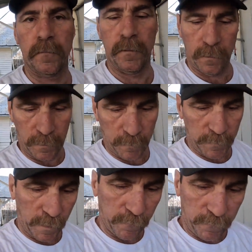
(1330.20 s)
hook up
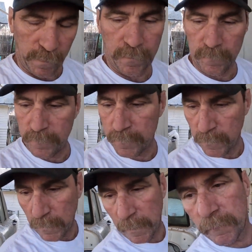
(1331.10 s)
that vent.
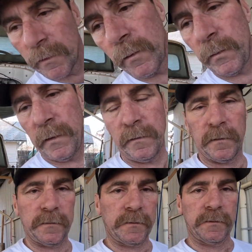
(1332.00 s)
So I'll have a new piece.
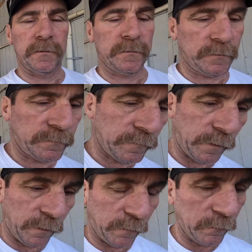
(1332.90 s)
I'll just use
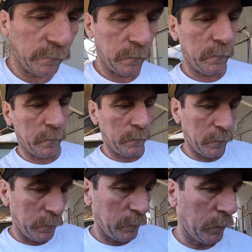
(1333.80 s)

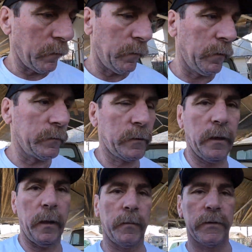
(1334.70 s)
hose
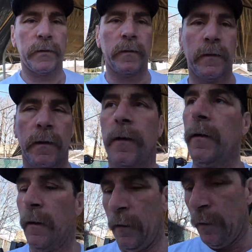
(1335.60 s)
clamps.
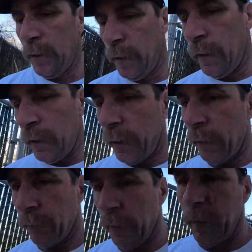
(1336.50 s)
Any
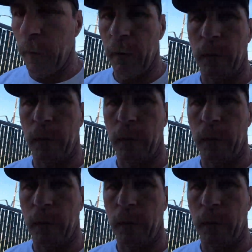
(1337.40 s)
rate,